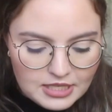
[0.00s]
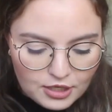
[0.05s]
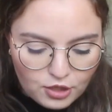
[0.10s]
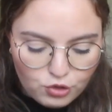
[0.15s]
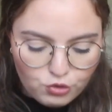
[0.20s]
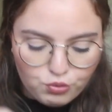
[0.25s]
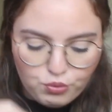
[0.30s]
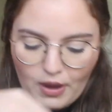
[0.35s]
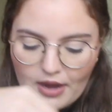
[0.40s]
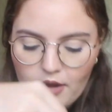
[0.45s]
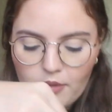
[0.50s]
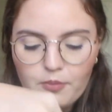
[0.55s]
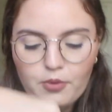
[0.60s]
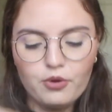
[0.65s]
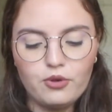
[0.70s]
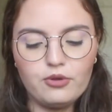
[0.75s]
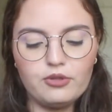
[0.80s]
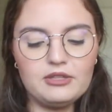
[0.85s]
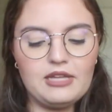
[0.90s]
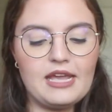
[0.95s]

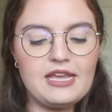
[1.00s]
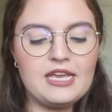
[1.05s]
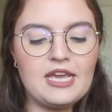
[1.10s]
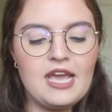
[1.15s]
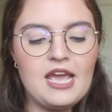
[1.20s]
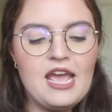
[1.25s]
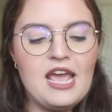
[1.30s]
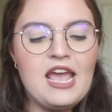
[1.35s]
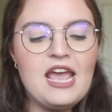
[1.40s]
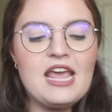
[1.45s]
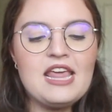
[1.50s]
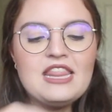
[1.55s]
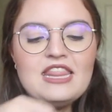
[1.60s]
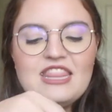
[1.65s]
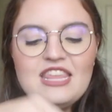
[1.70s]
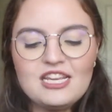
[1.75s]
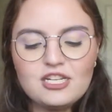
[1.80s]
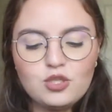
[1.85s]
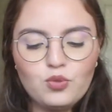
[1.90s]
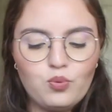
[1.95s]
incredible. Like,
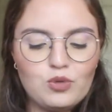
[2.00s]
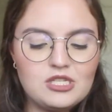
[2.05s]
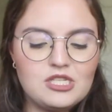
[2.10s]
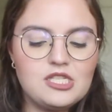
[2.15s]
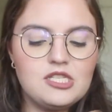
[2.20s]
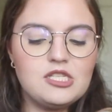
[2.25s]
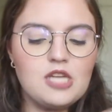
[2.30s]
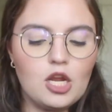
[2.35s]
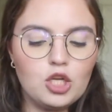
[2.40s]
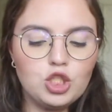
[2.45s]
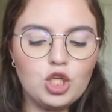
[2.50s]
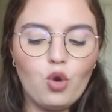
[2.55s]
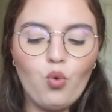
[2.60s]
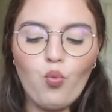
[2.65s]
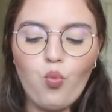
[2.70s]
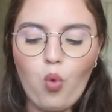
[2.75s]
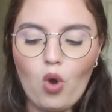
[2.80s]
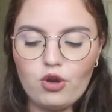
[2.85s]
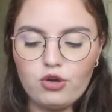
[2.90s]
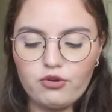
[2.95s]
this was such a
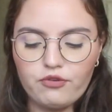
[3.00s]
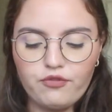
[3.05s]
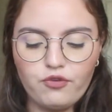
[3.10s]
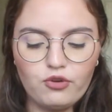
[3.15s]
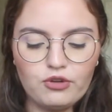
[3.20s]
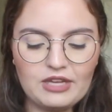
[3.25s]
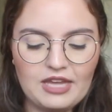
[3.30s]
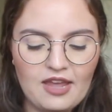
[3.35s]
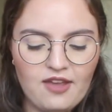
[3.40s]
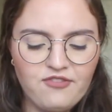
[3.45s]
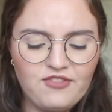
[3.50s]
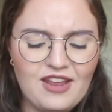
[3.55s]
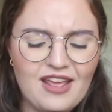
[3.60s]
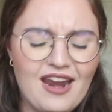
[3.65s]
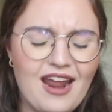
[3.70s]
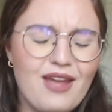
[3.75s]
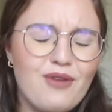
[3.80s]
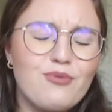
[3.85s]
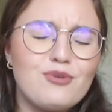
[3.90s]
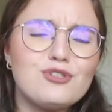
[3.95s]
wonderful gift,
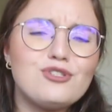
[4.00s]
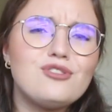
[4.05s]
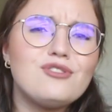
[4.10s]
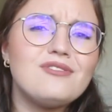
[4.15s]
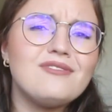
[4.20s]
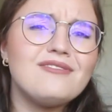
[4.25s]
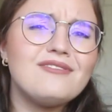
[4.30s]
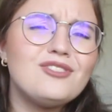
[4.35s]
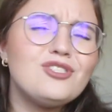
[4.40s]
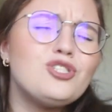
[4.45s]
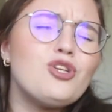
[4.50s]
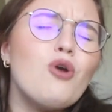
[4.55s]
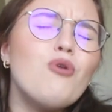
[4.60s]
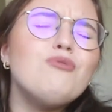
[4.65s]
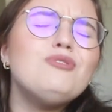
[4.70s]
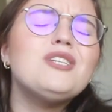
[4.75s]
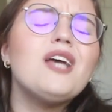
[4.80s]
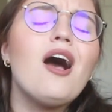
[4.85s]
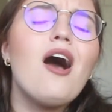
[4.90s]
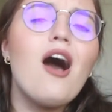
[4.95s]
and I was
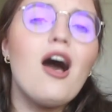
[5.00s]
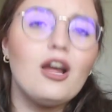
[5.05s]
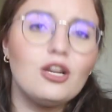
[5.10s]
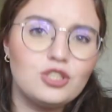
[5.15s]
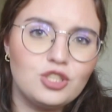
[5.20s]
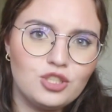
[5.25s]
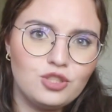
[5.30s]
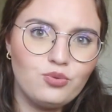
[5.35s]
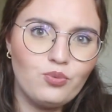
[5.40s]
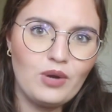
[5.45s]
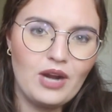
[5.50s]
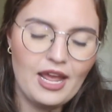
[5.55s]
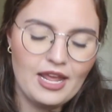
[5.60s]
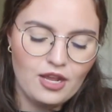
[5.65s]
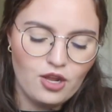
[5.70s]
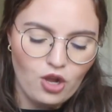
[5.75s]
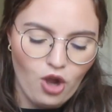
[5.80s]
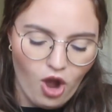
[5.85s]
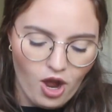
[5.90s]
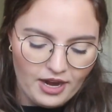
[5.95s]
so touched when
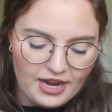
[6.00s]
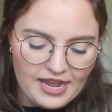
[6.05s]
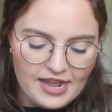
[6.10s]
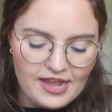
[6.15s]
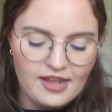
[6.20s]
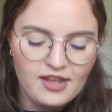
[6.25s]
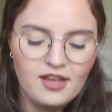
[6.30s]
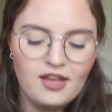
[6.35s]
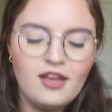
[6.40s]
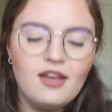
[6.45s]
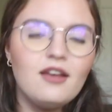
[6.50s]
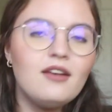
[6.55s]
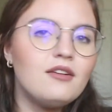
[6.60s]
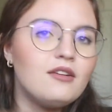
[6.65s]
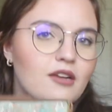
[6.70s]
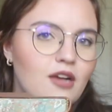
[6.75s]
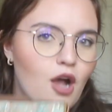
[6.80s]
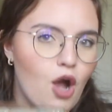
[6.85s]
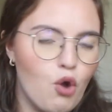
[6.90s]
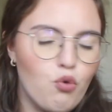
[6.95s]
I got it
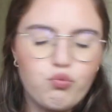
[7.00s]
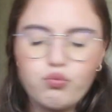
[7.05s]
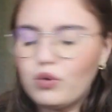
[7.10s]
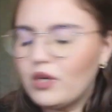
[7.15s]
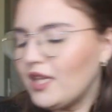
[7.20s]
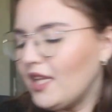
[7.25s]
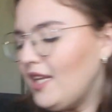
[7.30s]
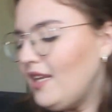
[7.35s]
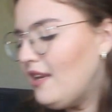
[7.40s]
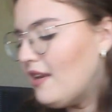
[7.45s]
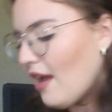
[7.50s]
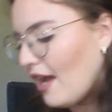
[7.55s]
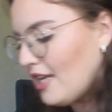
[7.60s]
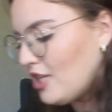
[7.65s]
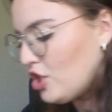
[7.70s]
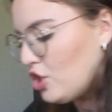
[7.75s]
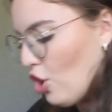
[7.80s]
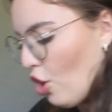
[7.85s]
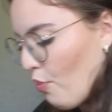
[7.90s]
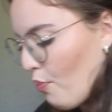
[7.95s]
a really
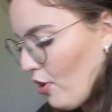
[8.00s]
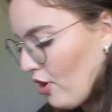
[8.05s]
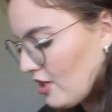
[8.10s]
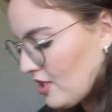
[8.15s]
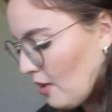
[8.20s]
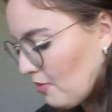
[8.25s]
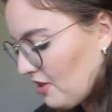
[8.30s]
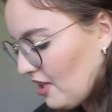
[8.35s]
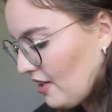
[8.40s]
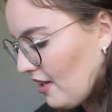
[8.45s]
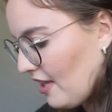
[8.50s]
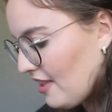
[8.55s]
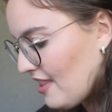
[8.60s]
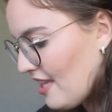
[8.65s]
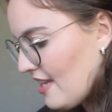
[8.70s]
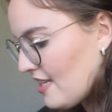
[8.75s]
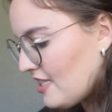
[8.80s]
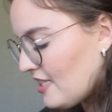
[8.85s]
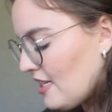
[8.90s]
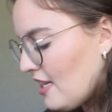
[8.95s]
nice notebook, something like
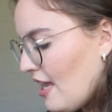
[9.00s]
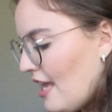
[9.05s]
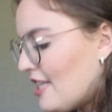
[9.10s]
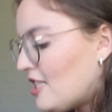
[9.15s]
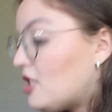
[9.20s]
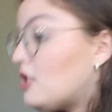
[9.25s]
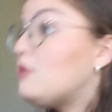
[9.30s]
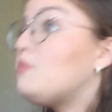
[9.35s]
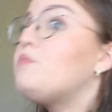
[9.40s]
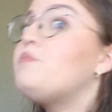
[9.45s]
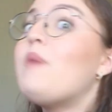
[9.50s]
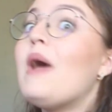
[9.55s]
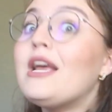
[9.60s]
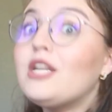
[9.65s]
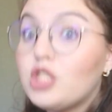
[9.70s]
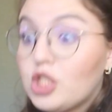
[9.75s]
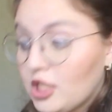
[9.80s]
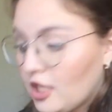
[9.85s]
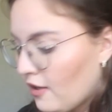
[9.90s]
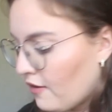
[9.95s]
this,
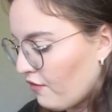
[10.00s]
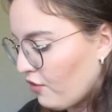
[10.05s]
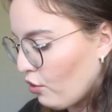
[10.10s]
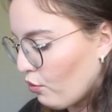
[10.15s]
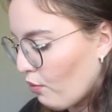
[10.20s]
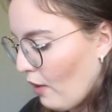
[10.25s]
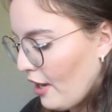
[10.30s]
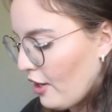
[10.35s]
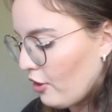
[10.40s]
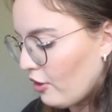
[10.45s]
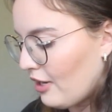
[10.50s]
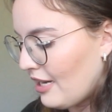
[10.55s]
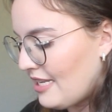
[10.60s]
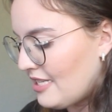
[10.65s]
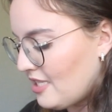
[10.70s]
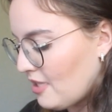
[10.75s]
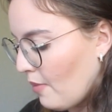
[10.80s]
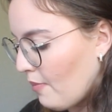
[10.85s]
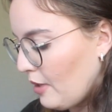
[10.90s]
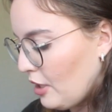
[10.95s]
especially if the writer
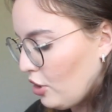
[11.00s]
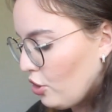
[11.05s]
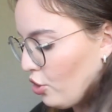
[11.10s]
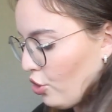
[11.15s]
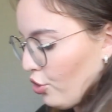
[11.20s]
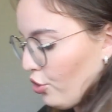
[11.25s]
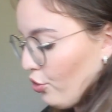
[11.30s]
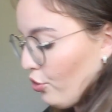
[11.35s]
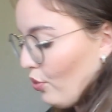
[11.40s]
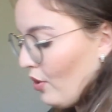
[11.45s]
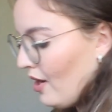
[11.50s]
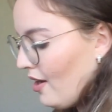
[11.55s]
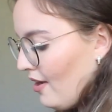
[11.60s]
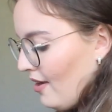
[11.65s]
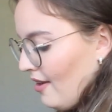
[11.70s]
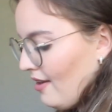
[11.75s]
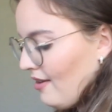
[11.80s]
is somebody who